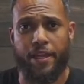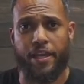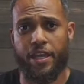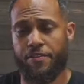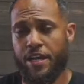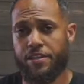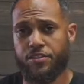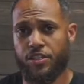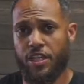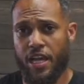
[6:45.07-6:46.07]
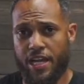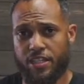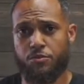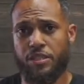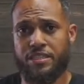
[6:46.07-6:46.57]
and that is the
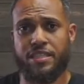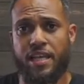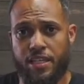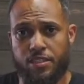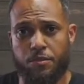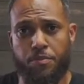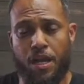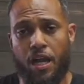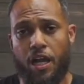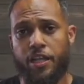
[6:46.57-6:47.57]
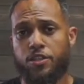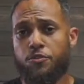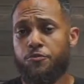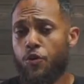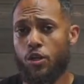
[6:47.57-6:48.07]
actual intent behind the
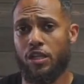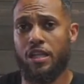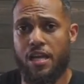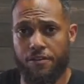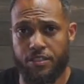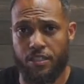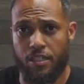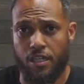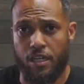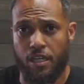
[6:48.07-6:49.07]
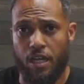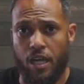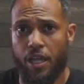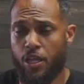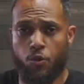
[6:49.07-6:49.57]
far left,
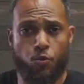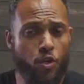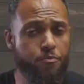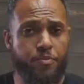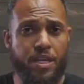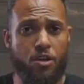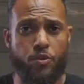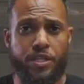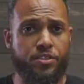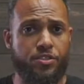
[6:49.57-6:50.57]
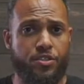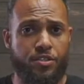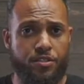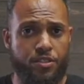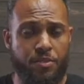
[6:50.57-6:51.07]
it wouldn't be outrageous
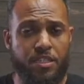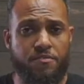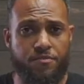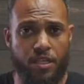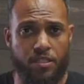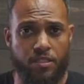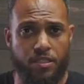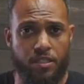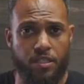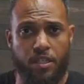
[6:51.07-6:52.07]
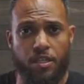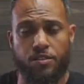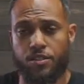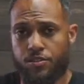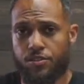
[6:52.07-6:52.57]
to believe that.
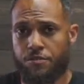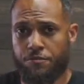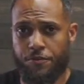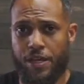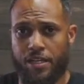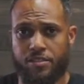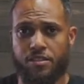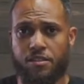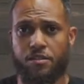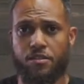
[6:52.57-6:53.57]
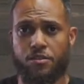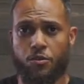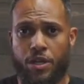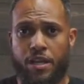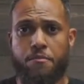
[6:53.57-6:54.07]
This is, in fact, the
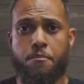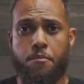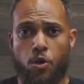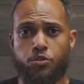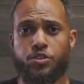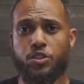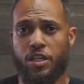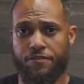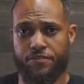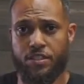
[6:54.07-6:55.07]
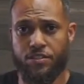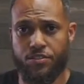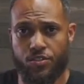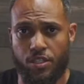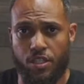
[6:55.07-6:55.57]
way most
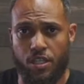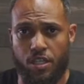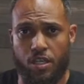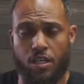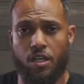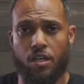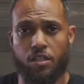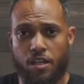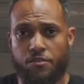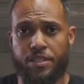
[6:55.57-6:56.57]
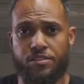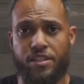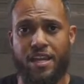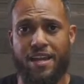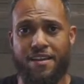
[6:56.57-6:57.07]
leftist governments
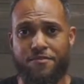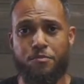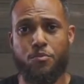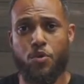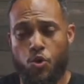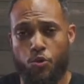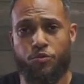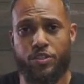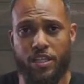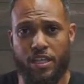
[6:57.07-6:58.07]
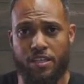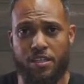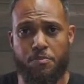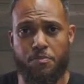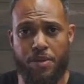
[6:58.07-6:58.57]
have moved in the
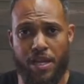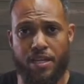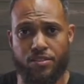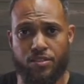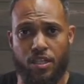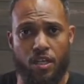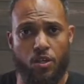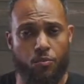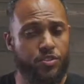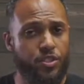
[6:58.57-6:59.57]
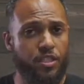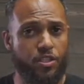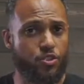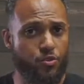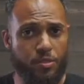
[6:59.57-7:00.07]
past. We see the
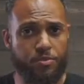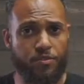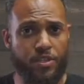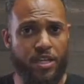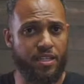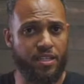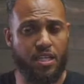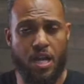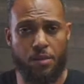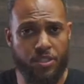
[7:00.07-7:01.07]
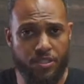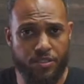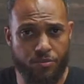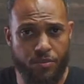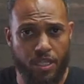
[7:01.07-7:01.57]
extremes of that
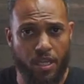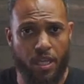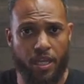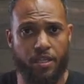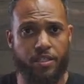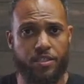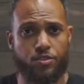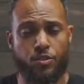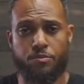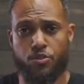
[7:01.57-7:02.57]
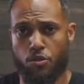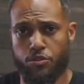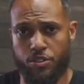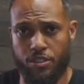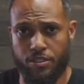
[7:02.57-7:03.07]
communism and extreme
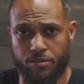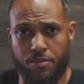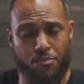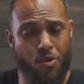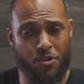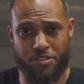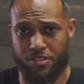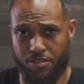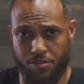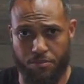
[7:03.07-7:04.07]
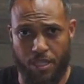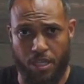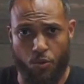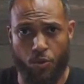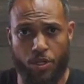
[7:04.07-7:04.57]
socialism, Marxism,
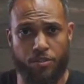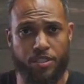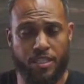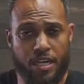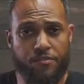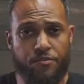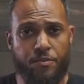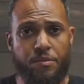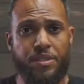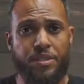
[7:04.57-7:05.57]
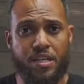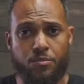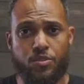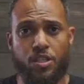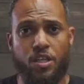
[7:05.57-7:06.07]
where the government
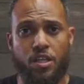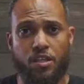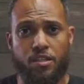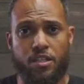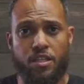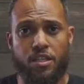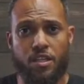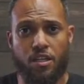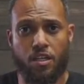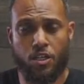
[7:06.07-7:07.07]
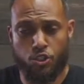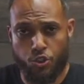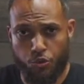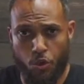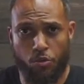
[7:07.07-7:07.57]
becomes the
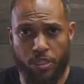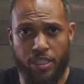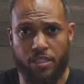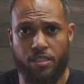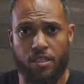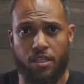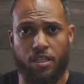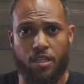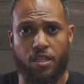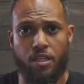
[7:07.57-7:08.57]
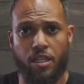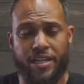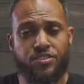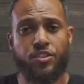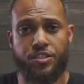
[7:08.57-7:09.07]
controlling
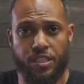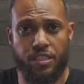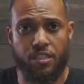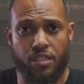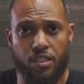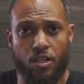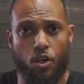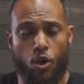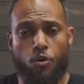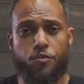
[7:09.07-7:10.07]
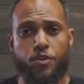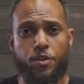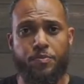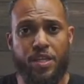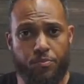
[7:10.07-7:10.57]
entity over the
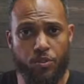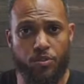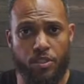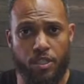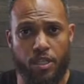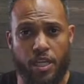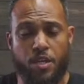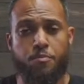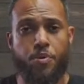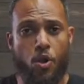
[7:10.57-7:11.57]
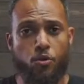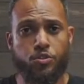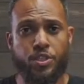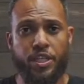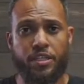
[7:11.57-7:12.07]
people,
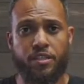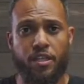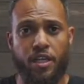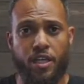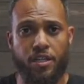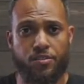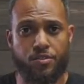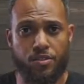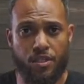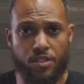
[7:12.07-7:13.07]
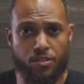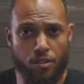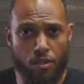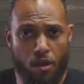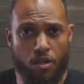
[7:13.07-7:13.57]
imposing its
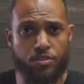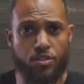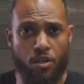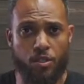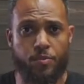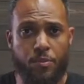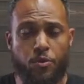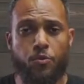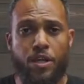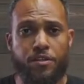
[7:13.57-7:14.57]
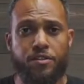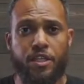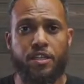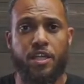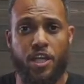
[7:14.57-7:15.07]
laws on the people rather
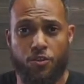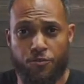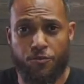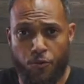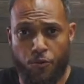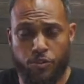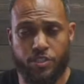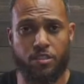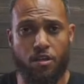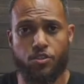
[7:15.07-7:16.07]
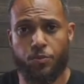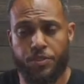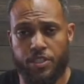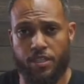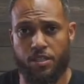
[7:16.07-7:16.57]
than enforcing laws to
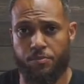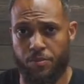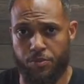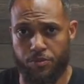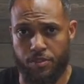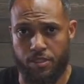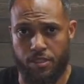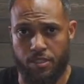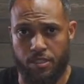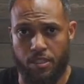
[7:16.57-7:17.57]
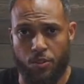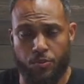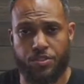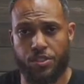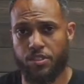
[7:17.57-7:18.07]
protect the people.
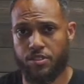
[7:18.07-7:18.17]
We see this